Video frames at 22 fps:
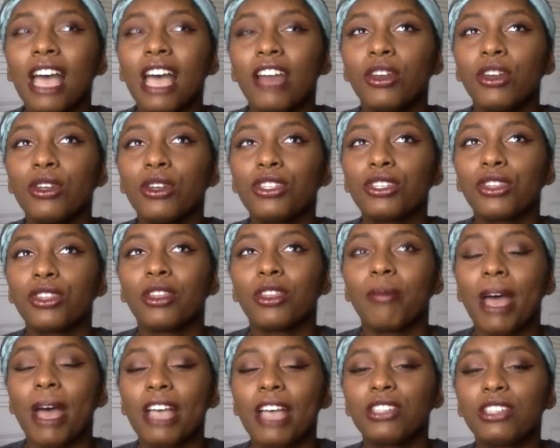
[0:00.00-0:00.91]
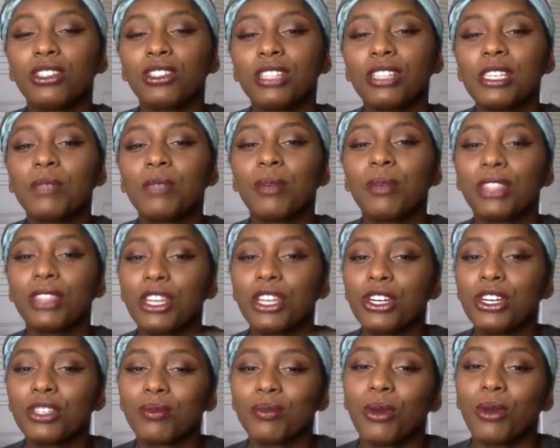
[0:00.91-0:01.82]
I noticed on the master list, but
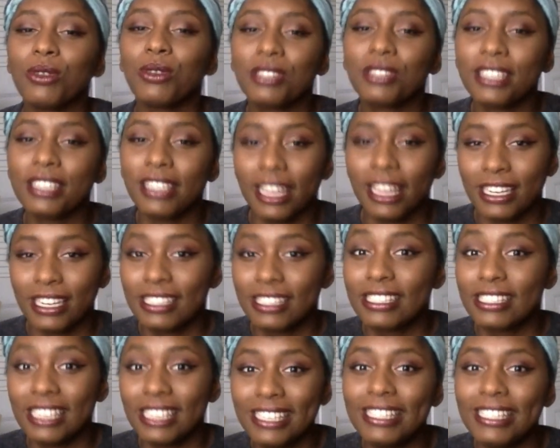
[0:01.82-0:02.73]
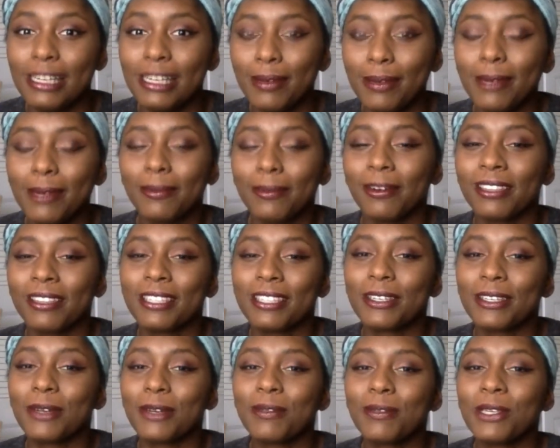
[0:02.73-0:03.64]
there's mostly like 60 people in this
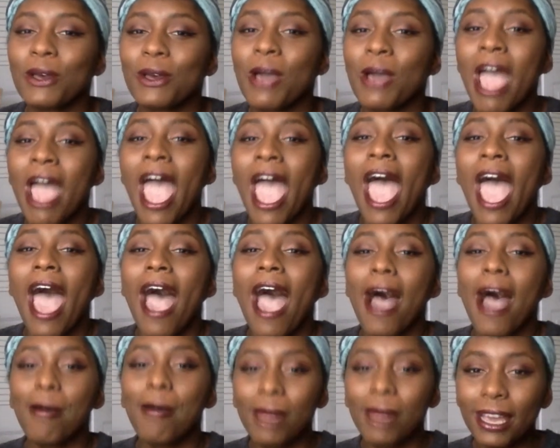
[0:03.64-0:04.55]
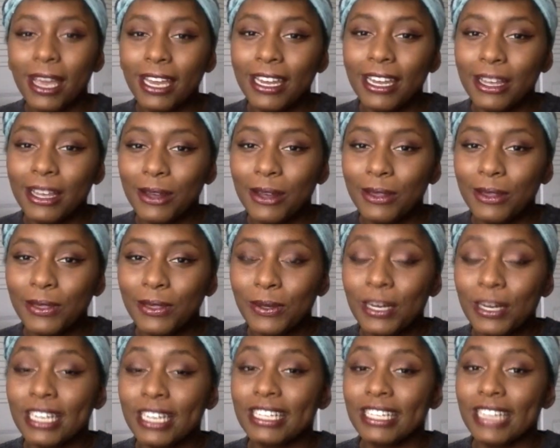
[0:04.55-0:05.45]
group. So I'm not going to go
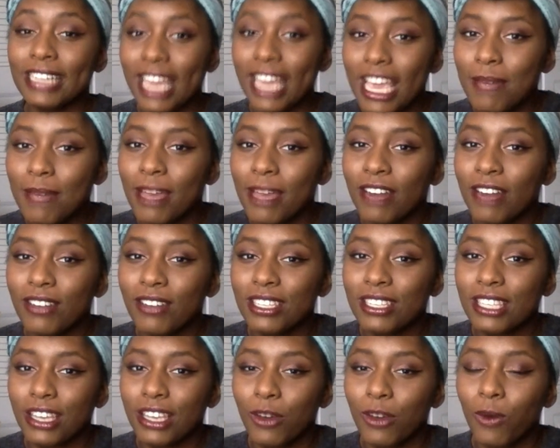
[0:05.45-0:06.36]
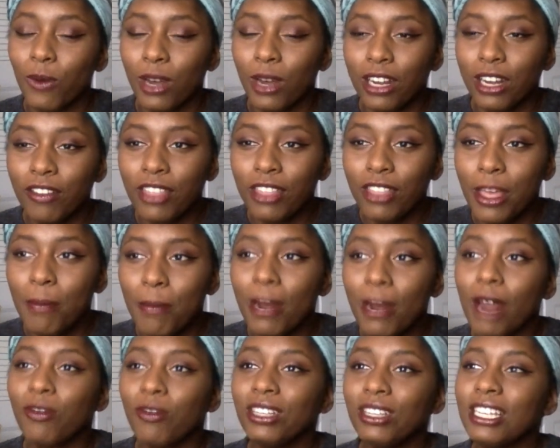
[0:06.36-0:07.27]
through and name every single one of them, but
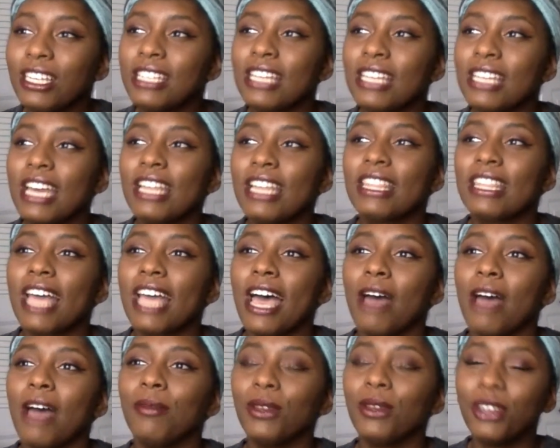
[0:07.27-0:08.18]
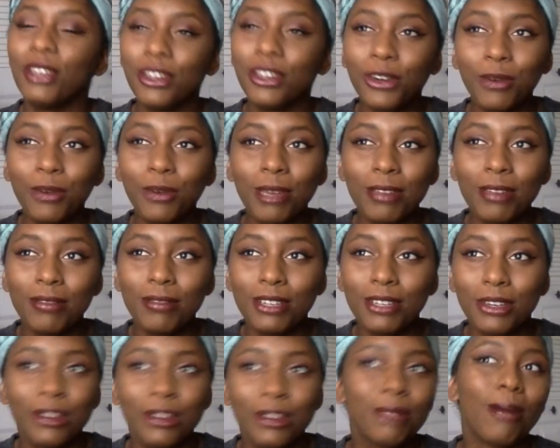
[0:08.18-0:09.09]
I'm really excited that Beauty Girl maybe
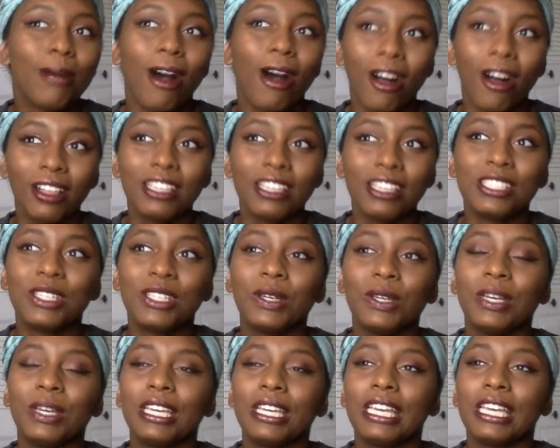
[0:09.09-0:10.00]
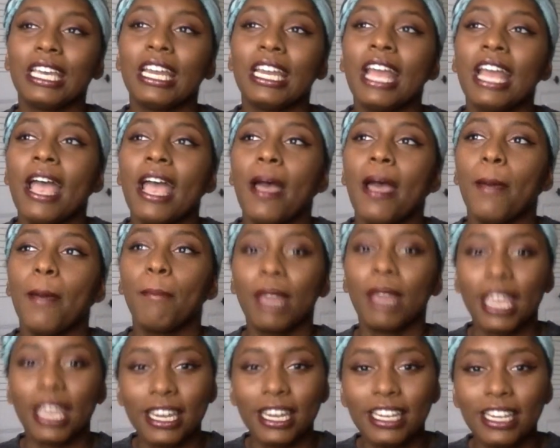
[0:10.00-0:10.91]
did it, Paula's doing it,
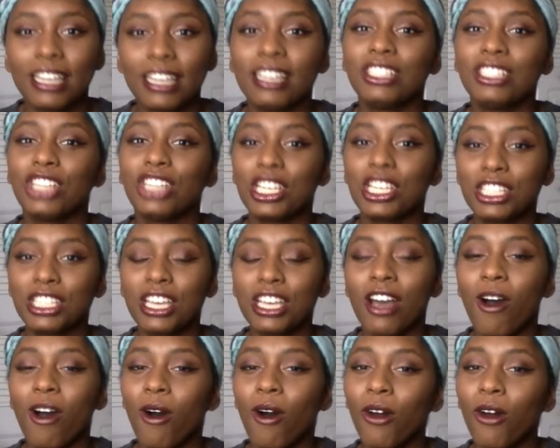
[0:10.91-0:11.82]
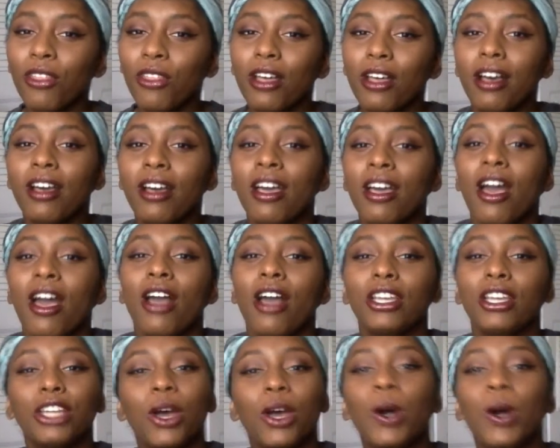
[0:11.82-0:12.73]
Amanda, Jessica, all the,
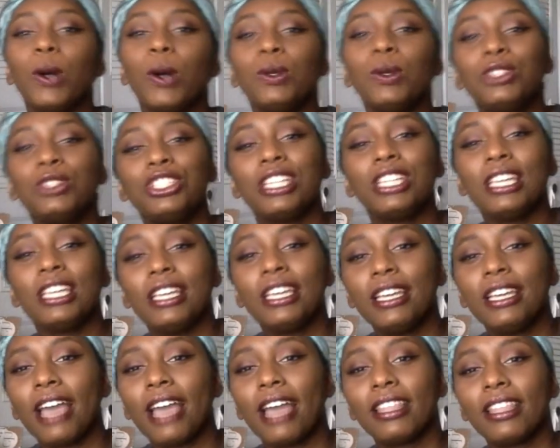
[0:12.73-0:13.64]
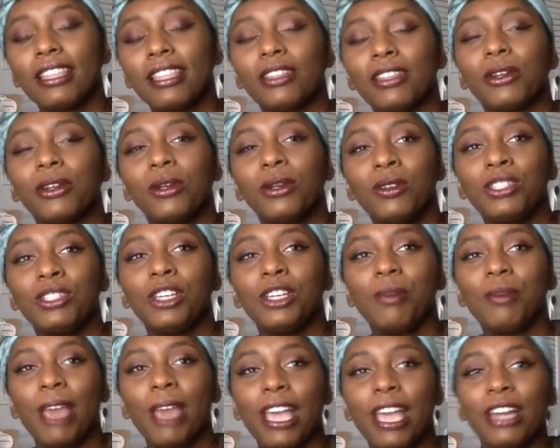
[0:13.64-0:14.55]
OG, I think they're
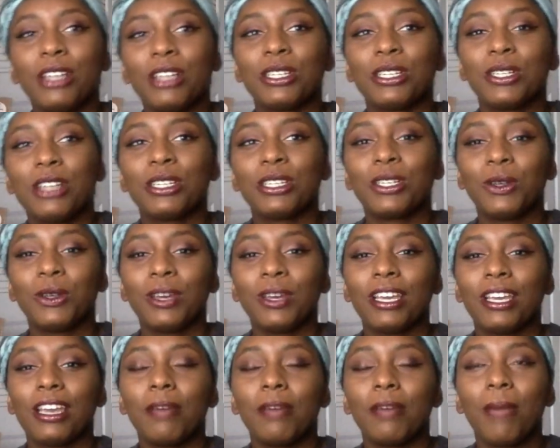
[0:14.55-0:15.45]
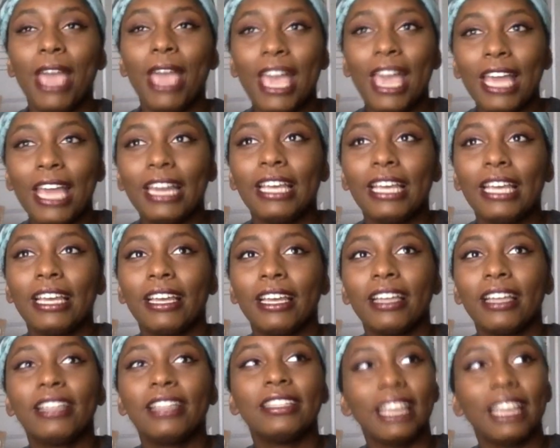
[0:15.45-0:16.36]
OG panners are doing
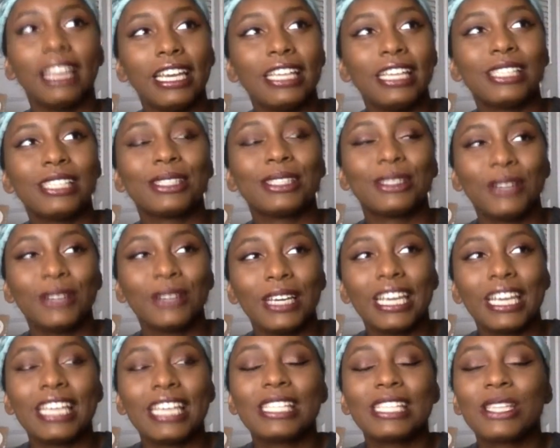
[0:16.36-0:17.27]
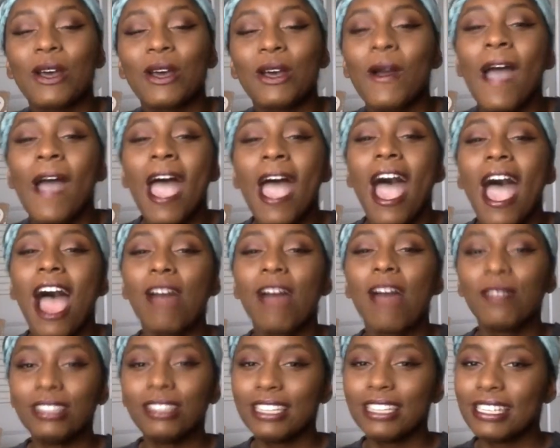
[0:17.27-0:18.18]
panning ladies are doing it. So
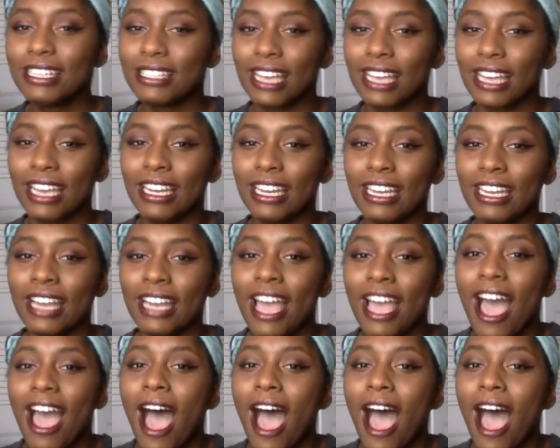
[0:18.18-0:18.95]
I'm really excited.